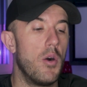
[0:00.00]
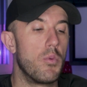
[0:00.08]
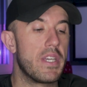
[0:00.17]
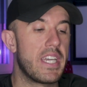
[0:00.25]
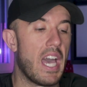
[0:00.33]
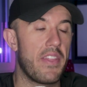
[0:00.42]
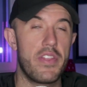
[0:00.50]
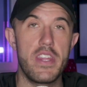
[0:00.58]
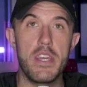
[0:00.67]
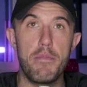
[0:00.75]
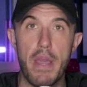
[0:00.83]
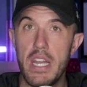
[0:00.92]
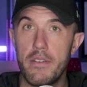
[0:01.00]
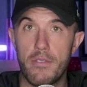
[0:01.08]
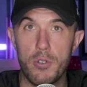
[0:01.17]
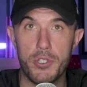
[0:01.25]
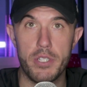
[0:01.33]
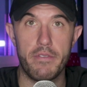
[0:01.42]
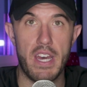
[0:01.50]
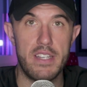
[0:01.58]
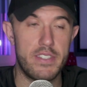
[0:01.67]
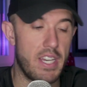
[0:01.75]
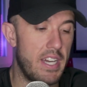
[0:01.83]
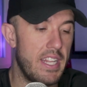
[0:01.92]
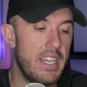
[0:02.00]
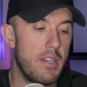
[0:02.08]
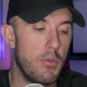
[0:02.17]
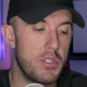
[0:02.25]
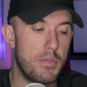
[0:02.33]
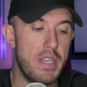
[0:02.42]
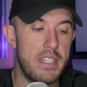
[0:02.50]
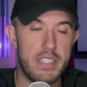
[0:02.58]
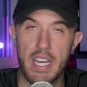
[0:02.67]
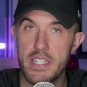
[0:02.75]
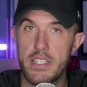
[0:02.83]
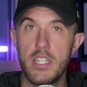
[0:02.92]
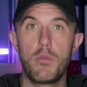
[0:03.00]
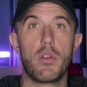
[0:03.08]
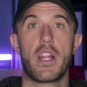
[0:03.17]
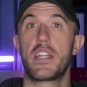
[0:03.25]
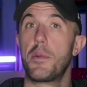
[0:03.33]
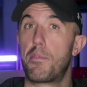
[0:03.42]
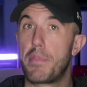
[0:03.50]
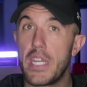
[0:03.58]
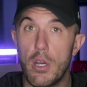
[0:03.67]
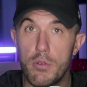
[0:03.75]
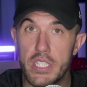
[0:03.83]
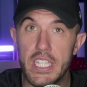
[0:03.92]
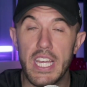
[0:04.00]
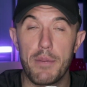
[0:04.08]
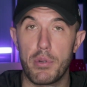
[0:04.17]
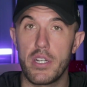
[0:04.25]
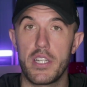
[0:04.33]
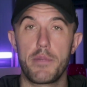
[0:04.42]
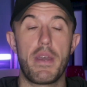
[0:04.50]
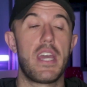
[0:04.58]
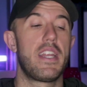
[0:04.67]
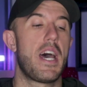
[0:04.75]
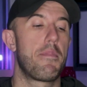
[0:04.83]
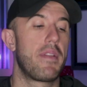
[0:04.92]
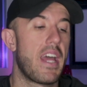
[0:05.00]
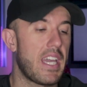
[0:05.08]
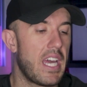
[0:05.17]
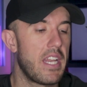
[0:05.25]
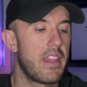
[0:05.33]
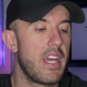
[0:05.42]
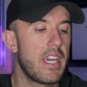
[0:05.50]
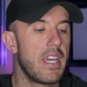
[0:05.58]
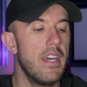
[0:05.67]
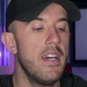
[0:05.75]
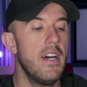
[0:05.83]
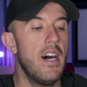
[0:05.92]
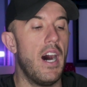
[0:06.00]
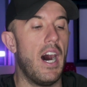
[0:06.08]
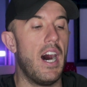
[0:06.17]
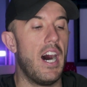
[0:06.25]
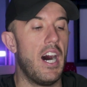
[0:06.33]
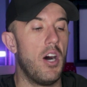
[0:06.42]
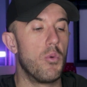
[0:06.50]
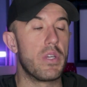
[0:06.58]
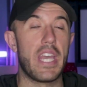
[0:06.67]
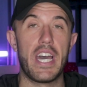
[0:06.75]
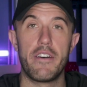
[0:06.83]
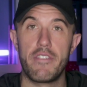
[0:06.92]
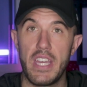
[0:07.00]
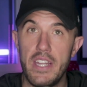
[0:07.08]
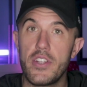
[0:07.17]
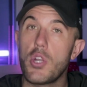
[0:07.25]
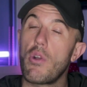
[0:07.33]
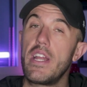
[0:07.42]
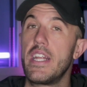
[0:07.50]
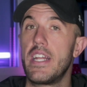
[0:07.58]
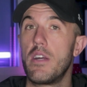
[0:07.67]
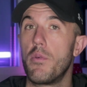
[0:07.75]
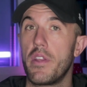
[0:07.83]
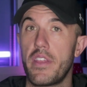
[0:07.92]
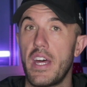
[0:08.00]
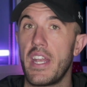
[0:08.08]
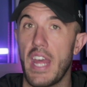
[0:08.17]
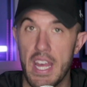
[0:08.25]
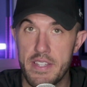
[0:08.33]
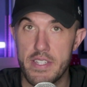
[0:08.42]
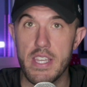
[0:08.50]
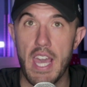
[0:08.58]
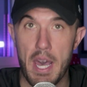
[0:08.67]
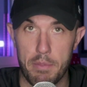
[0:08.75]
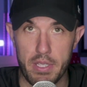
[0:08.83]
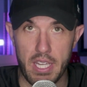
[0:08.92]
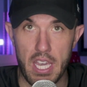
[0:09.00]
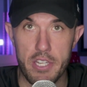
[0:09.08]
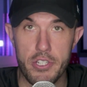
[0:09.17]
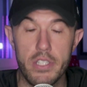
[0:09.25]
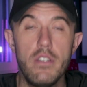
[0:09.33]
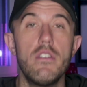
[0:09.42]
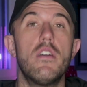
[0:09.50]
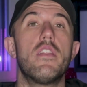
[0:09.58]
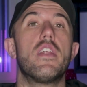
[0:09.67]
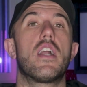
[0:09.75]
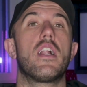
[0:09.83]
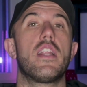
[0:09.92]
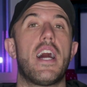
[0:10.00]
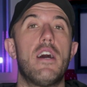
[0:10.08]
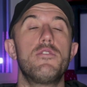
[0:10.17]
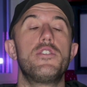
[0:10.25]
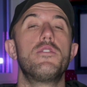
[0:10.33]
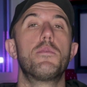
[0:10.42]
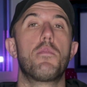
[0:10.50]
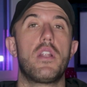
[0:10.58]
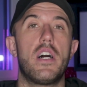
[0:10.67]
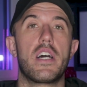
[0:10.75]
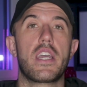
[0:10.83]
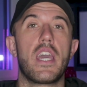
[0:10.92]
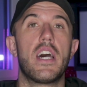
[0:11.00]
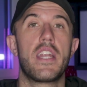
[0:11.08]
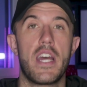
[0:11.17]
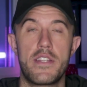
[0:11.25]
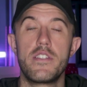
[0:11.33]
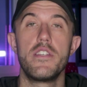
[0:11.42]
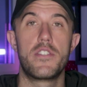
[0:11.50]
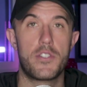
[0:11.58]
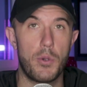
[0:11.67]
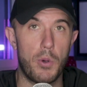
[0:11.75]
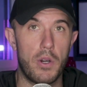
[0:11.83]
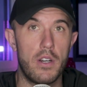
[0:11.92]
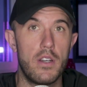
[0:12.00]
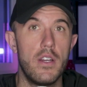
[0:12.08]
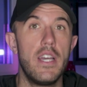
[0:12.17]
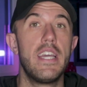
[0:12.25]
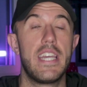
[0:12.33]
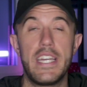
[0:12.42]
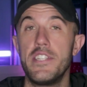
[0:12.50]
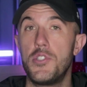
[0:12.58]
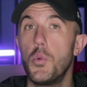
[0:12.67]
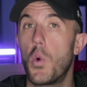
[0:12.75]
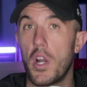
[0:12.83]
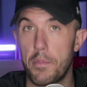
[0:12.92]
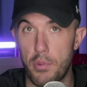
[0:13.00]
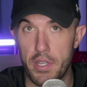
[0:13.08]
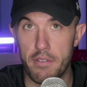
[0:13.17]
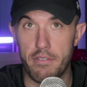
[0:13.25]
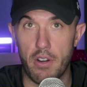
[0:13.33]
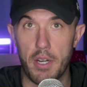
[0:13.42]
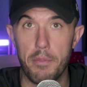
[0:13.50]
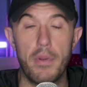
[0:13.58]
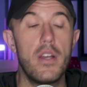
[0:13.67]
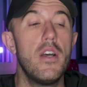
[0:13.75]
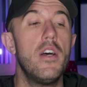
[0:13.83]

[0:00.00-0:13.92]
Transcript: We got the beta version of that done, and it was being tested with like the POD at Print On Demand app and that kind of thing. We have integrated it with an Etsy application that allows you to plug an Etsy store into our Prick Farm,